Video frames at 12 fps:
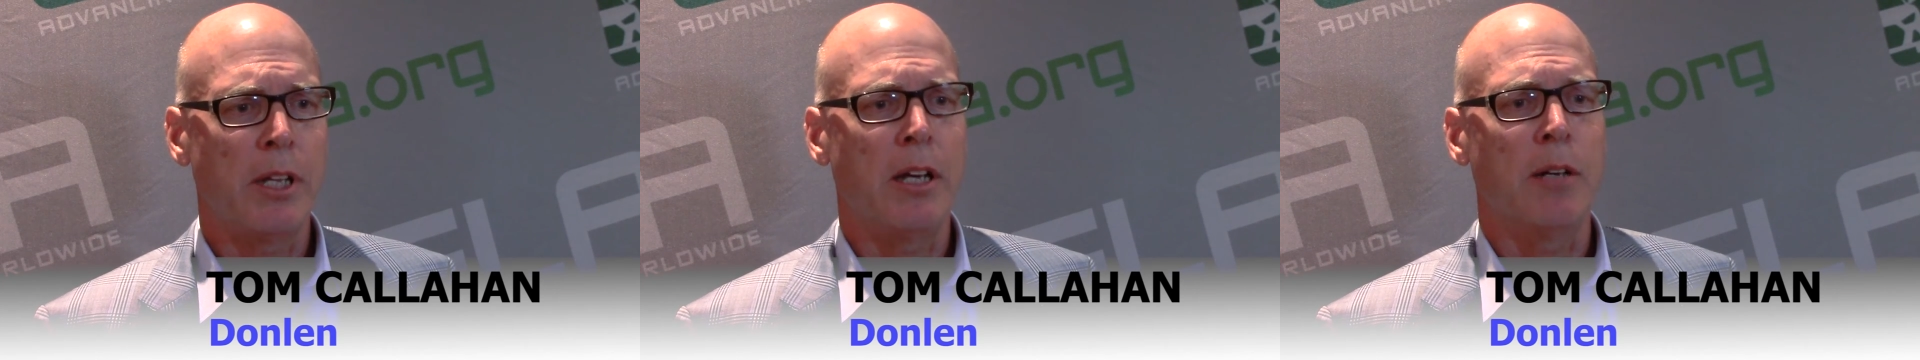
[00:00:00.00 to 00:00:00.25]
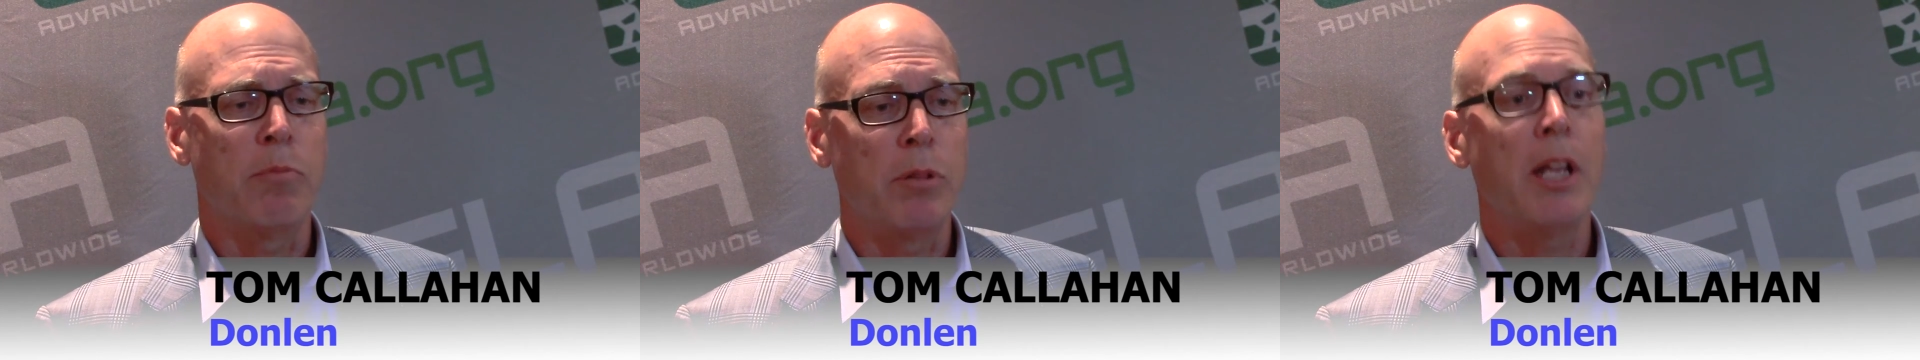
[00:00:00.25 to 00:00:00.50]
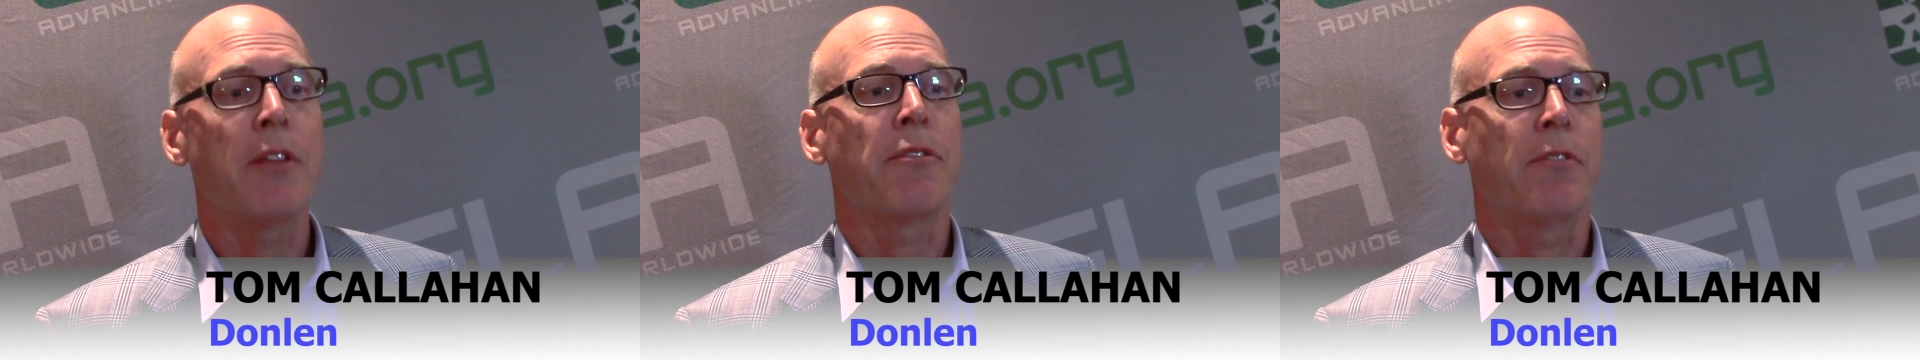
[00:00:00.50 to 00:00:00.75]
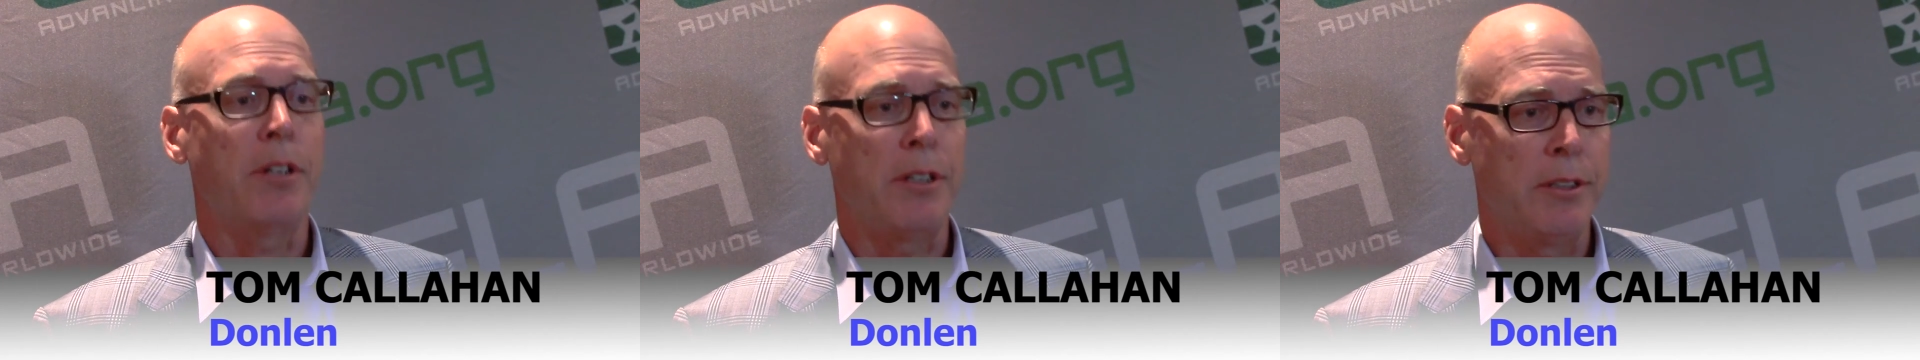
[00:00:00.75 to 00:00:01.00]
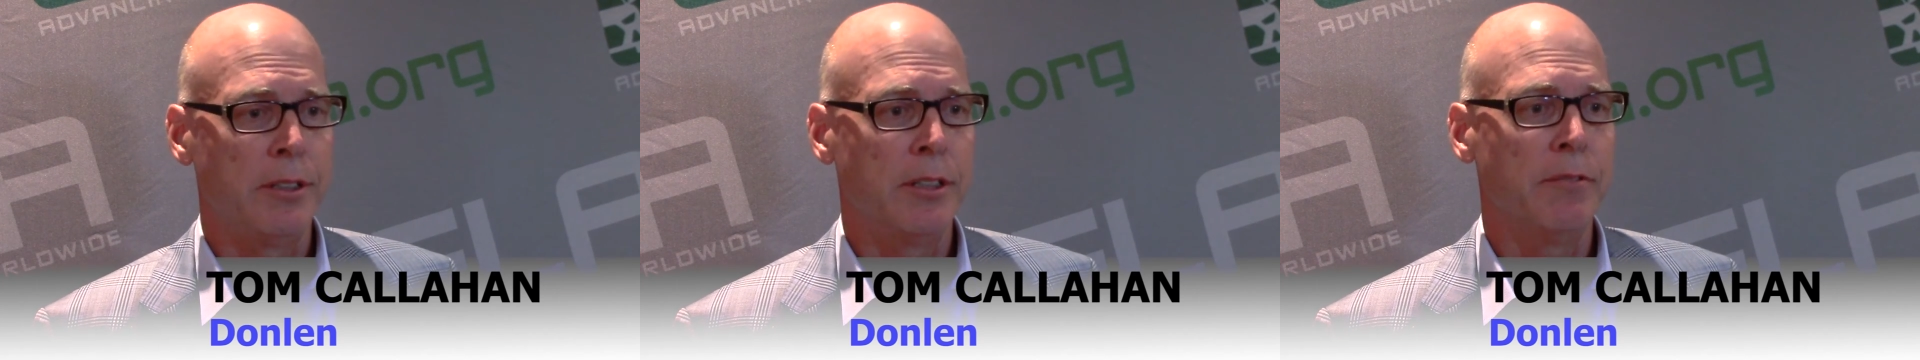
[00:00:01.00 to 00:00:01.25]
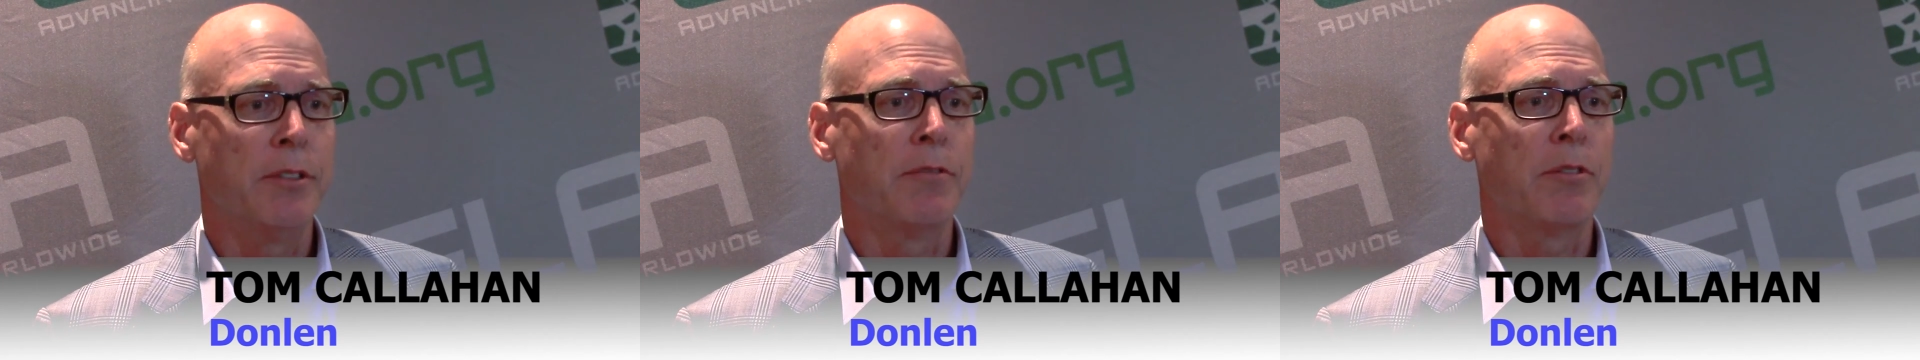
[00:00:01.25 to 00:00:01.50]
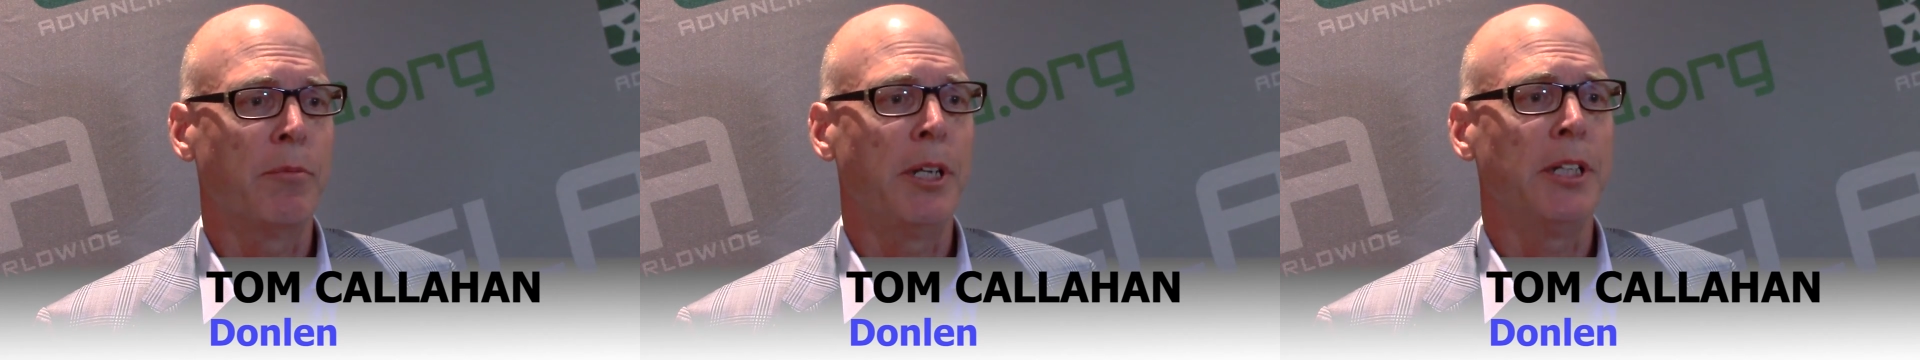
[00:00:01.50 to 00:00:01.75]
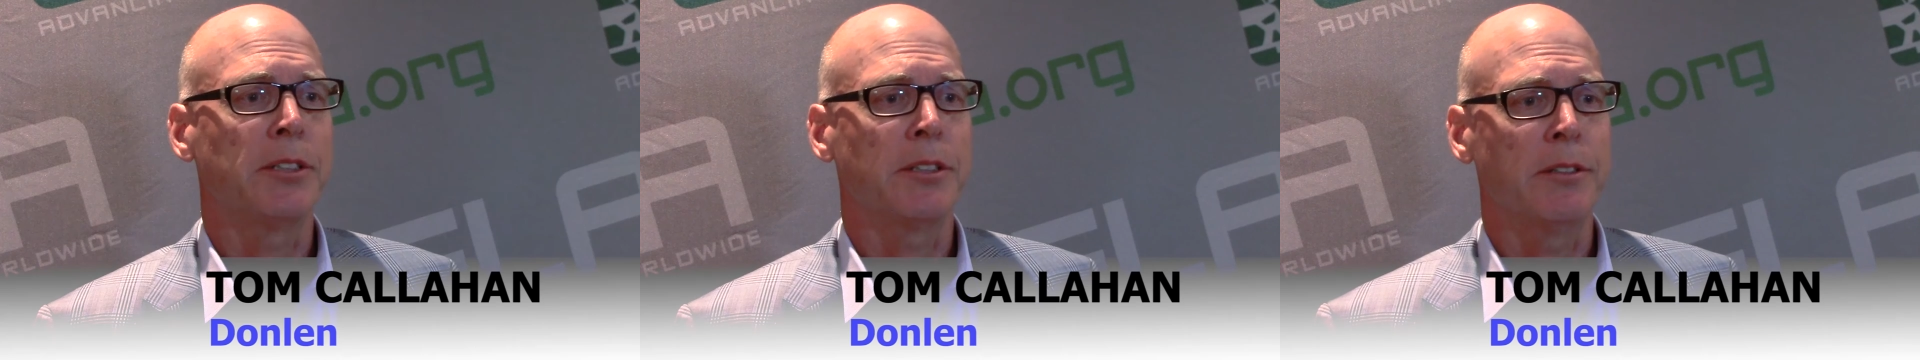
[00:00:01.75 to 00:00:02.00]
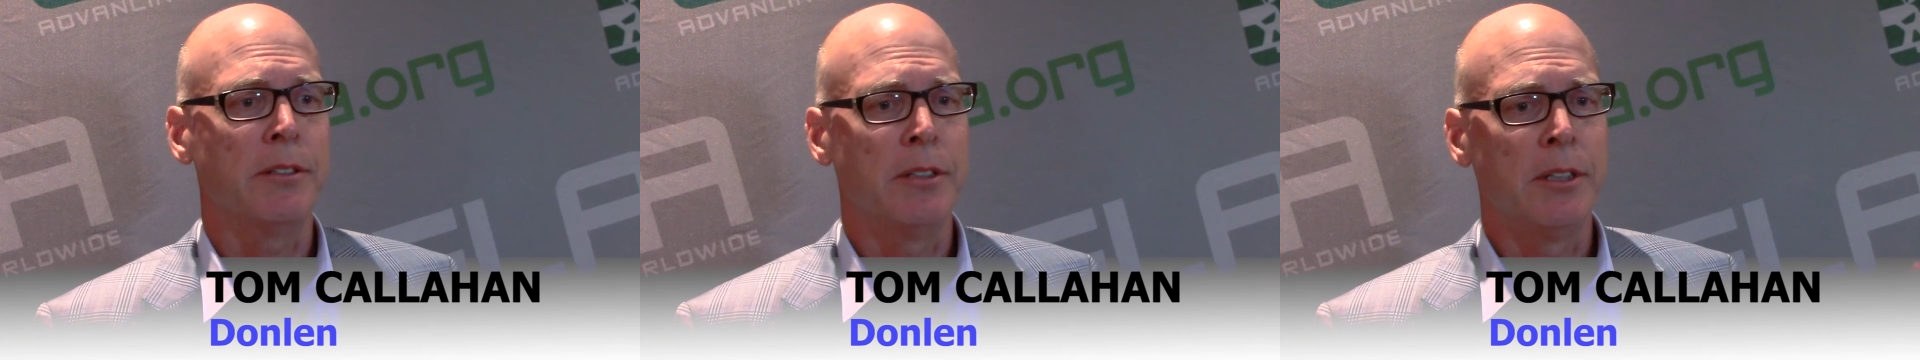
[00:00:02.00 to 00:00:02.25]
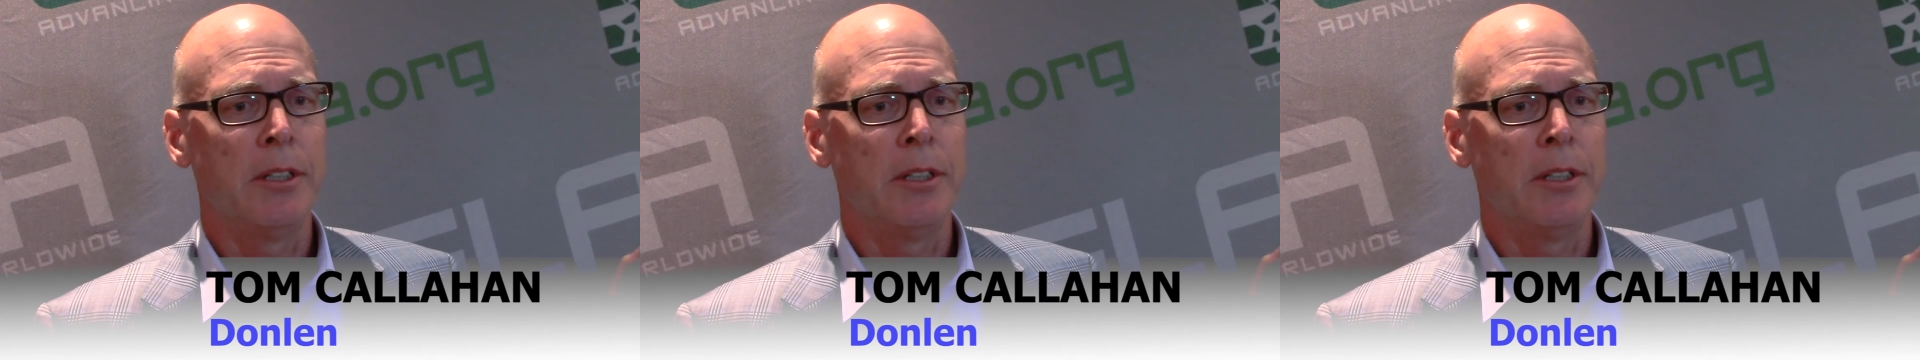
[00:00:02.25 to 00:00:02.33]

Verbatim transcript: a plethora of information